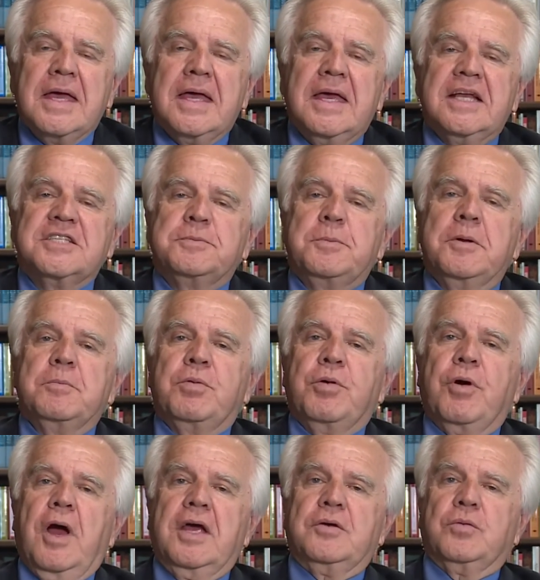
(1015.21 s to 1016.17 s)
It's been
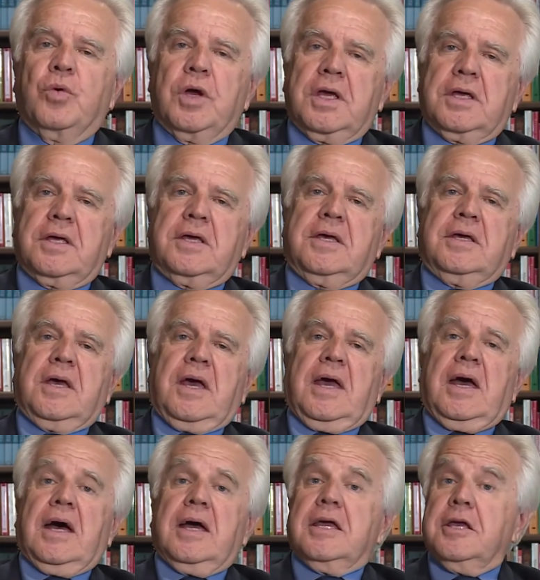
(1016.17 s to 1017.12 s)
Pride Week
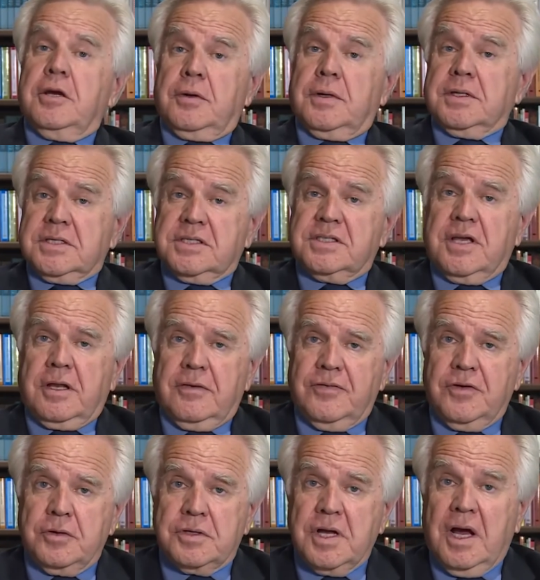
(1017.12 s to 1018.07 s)
here in the state of
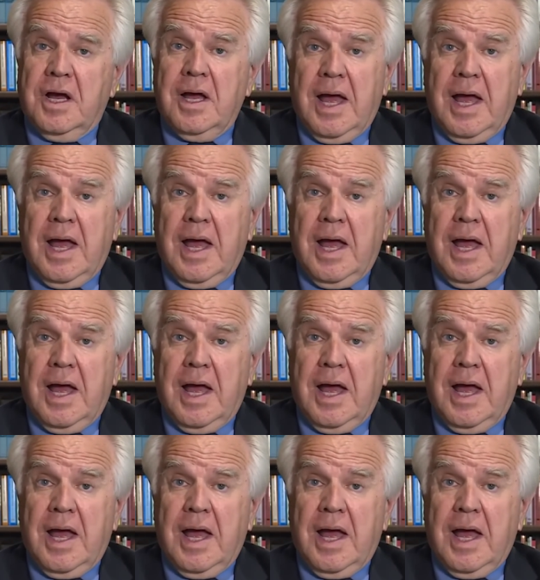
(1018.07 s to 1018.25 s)
Utah.